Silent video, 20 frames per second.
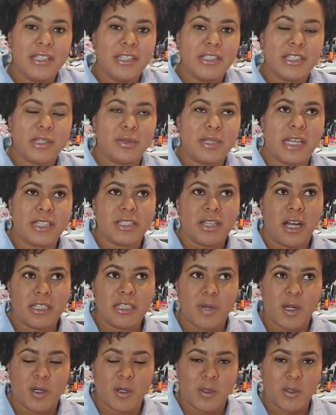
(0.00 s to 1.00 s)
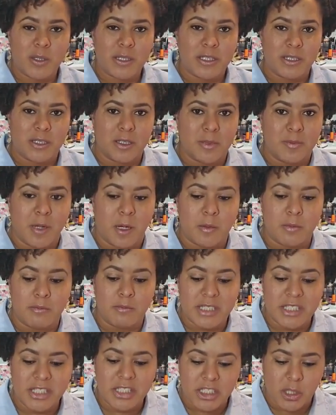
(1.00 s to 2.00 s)
So when I talked about earlier about
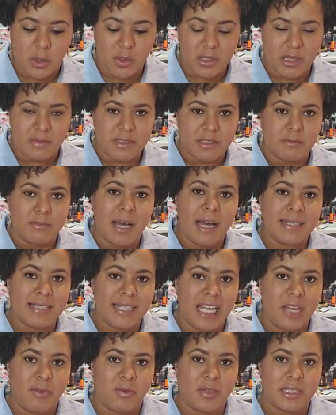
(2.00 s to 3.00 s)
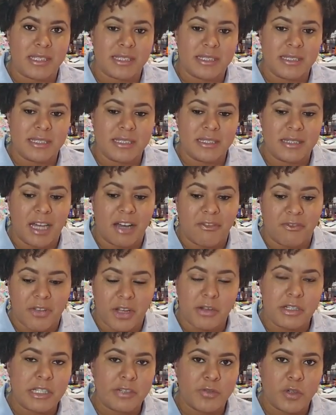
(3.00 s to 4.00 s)
me showing up to my canvas that
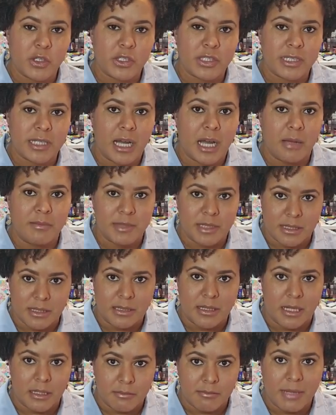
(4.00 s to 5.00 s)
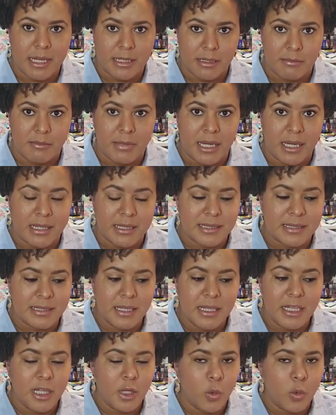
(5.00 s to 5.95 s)
very first time to like make a mess,